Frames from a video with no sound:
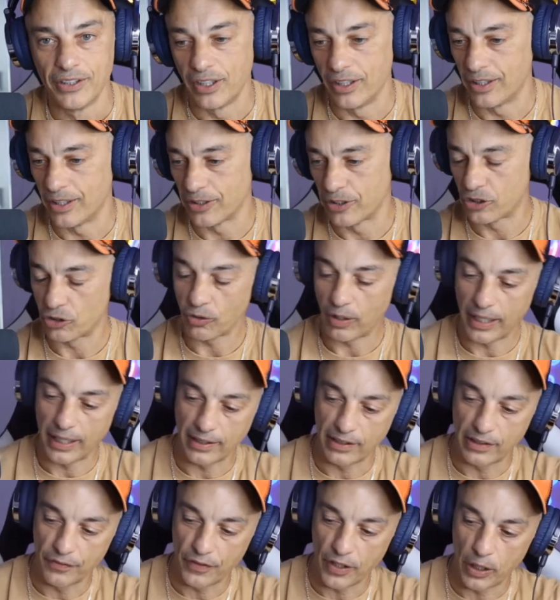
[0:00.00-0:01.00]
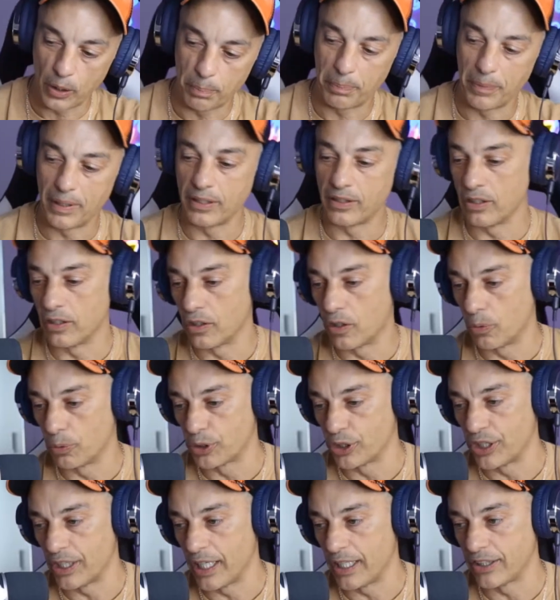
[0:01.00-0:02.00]
strike development, the
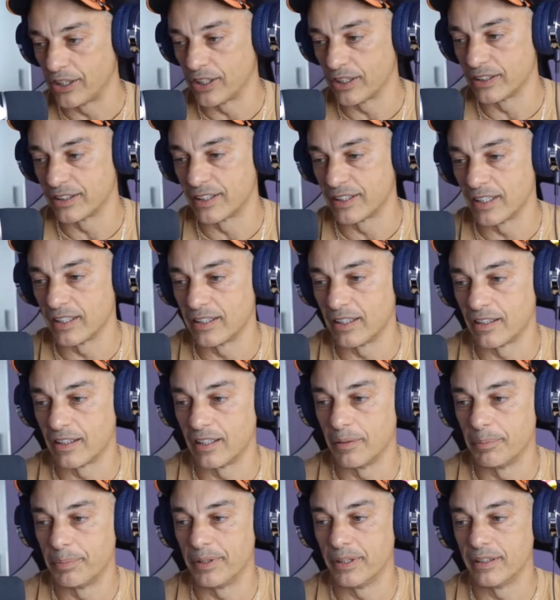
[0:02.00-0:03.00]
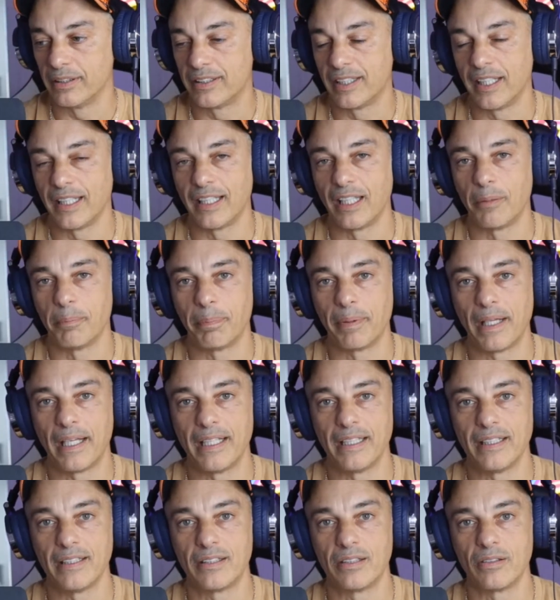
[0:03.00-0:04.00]
negotiations that are taking
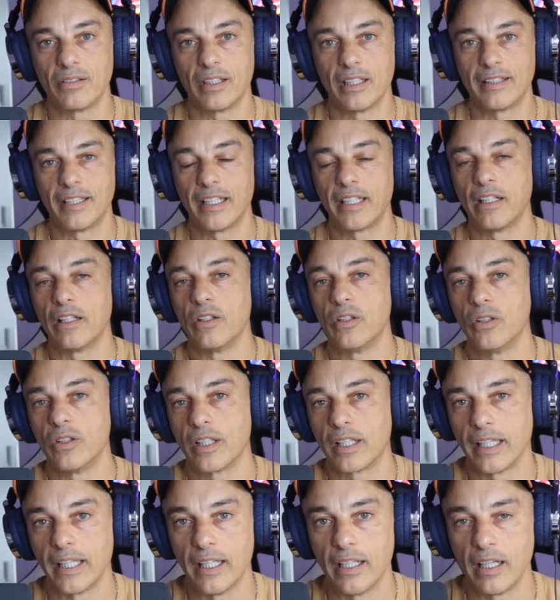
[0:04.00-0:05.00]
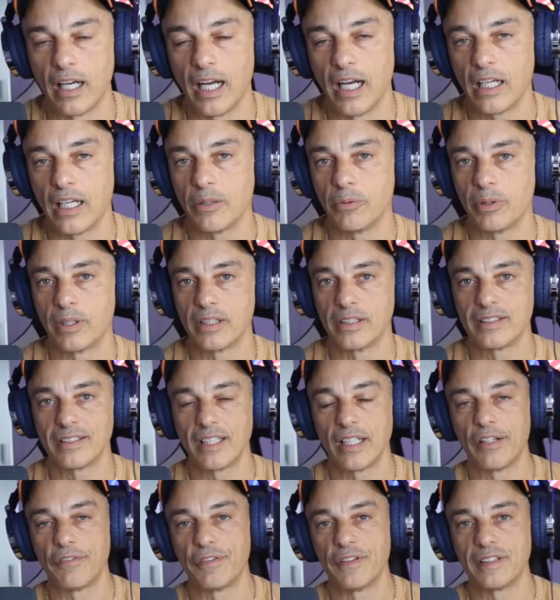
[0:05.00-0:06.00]
place. You're going to take a look at Hollywood in
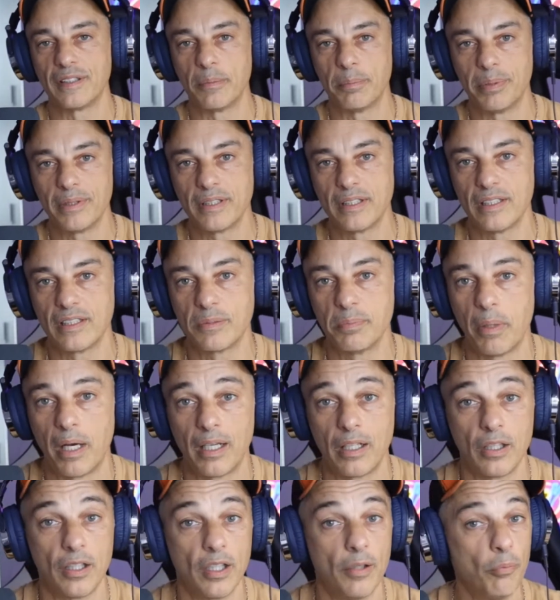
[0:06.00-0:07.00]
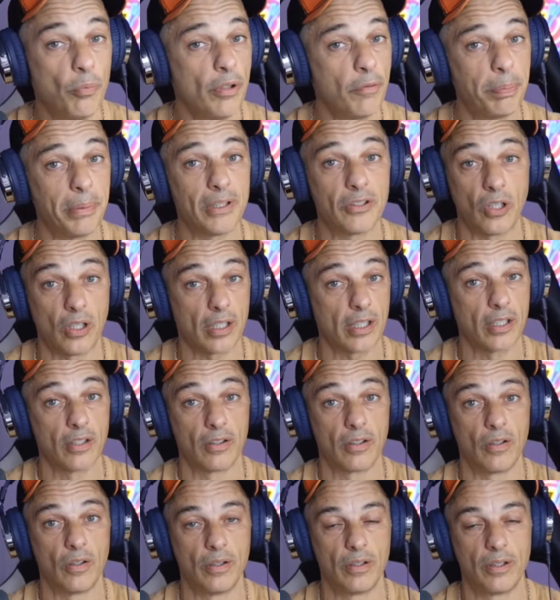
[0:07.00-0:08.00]
itself as a business model. And we've been
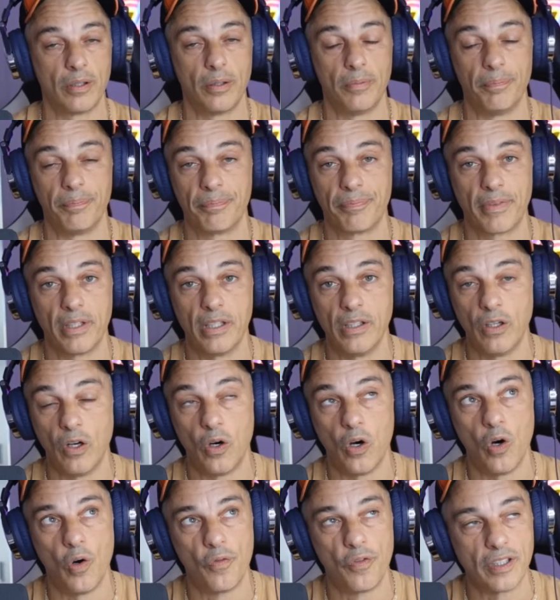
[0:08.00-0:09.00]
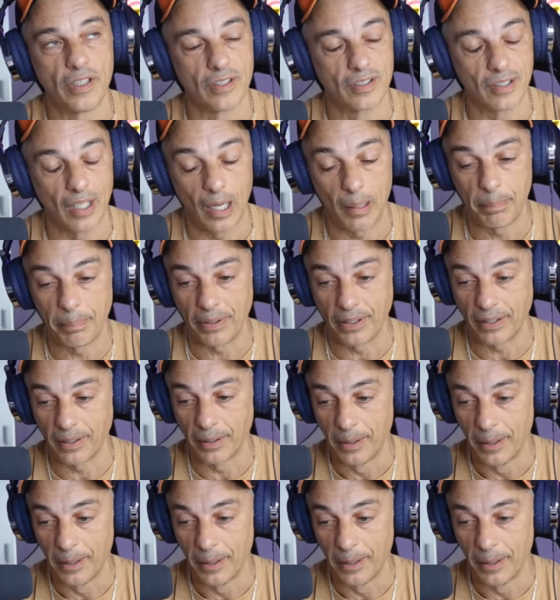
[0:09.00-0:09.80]
talking, over this topic